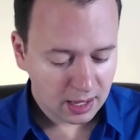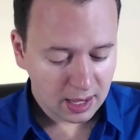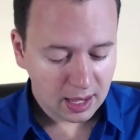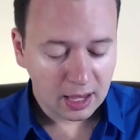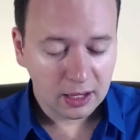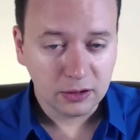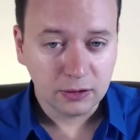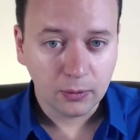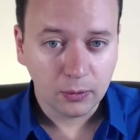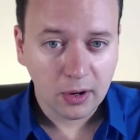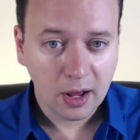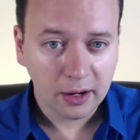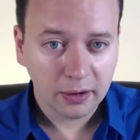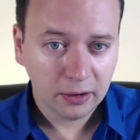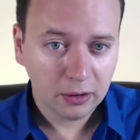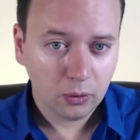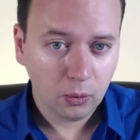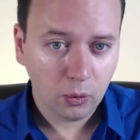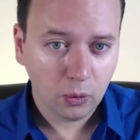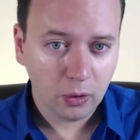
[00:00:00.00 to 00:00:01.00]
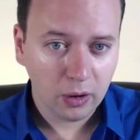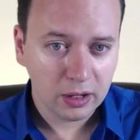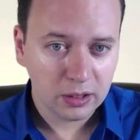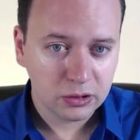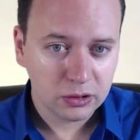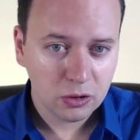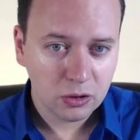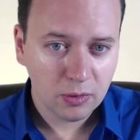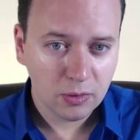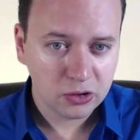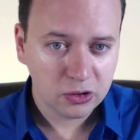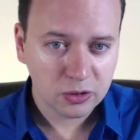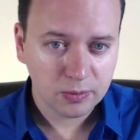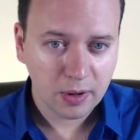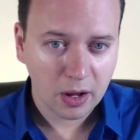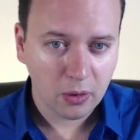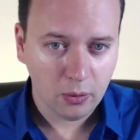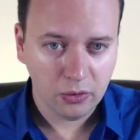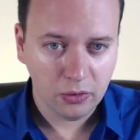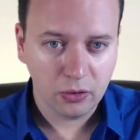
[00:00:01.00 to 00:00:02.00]
And so we're not going to worry too much
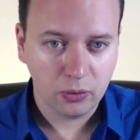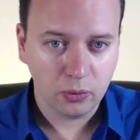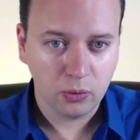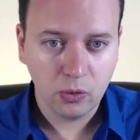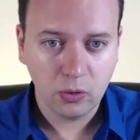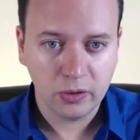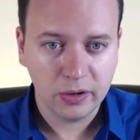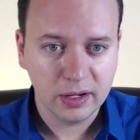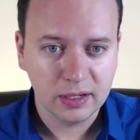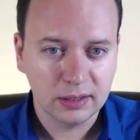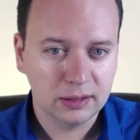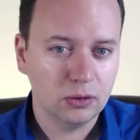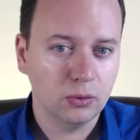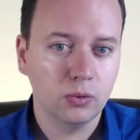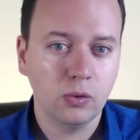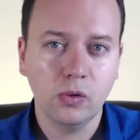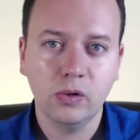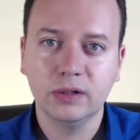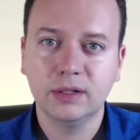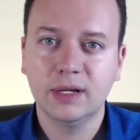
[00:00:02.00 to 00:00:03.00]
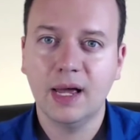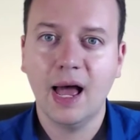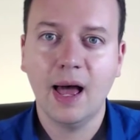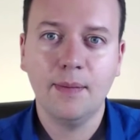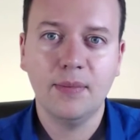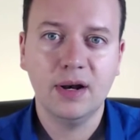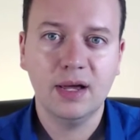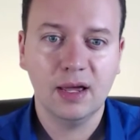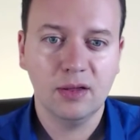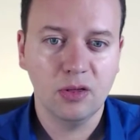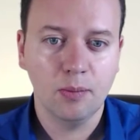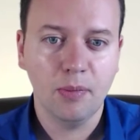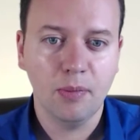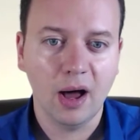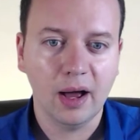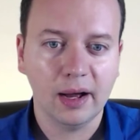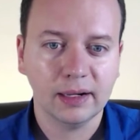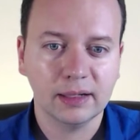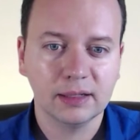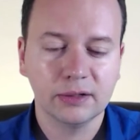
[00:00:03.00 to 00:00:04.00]
about what the rule is. The rule is happening in the
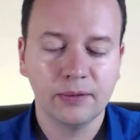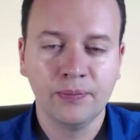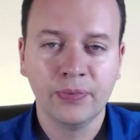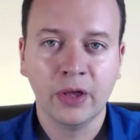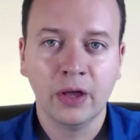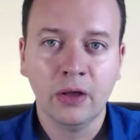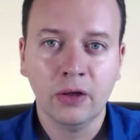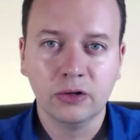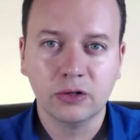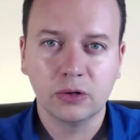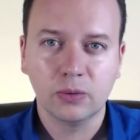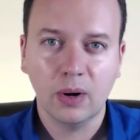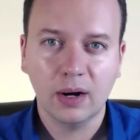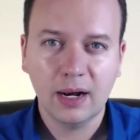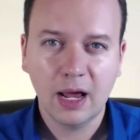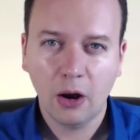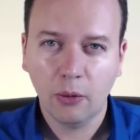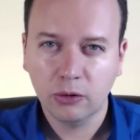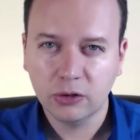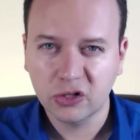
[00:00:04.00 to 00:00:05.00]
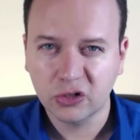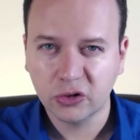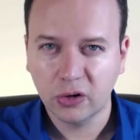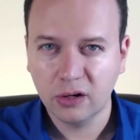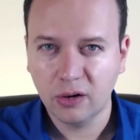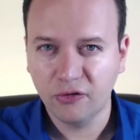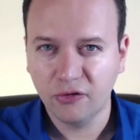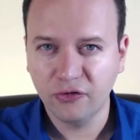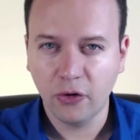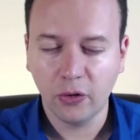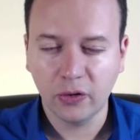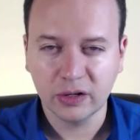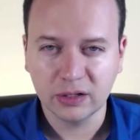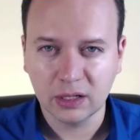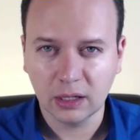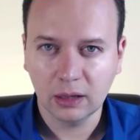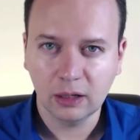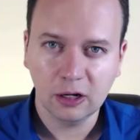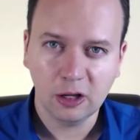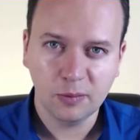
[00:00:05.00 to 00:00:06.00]
box. So right now we're just going to focus a
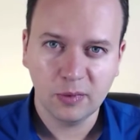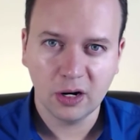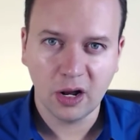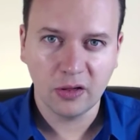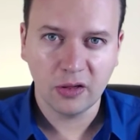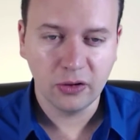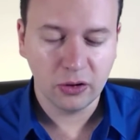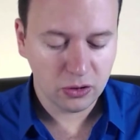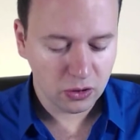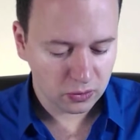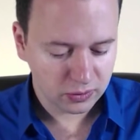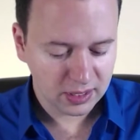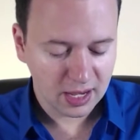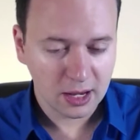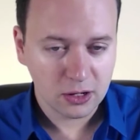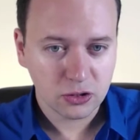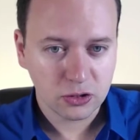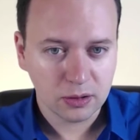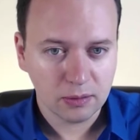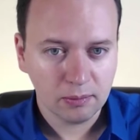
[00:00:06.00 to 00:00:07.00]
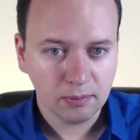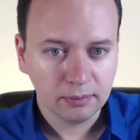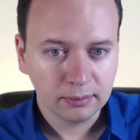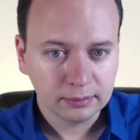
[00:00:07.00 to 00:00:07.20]
little bit on the notation.